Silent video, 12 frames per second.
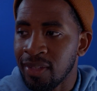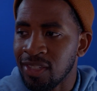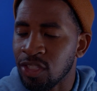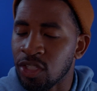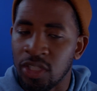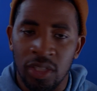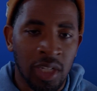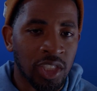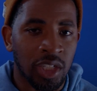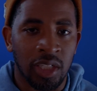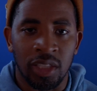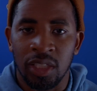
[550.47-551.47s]

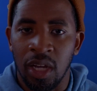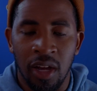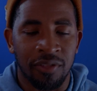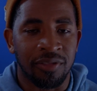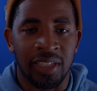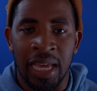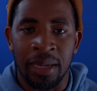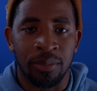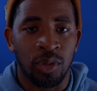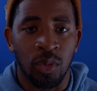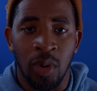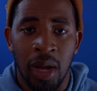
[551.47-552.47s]
Such a tough game
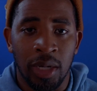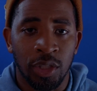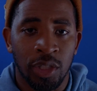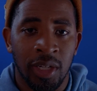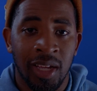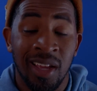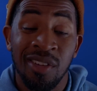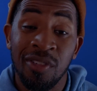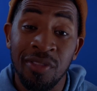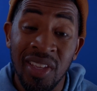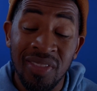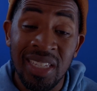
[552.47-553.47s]
to watch.
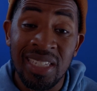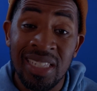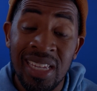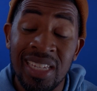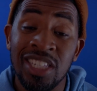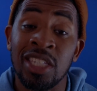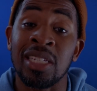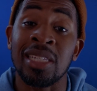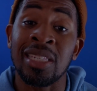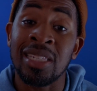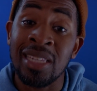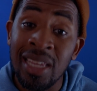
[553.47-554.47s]

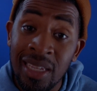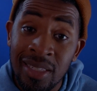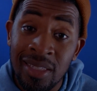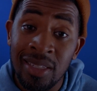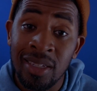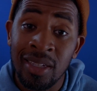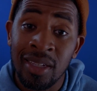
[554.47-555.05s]
56-6.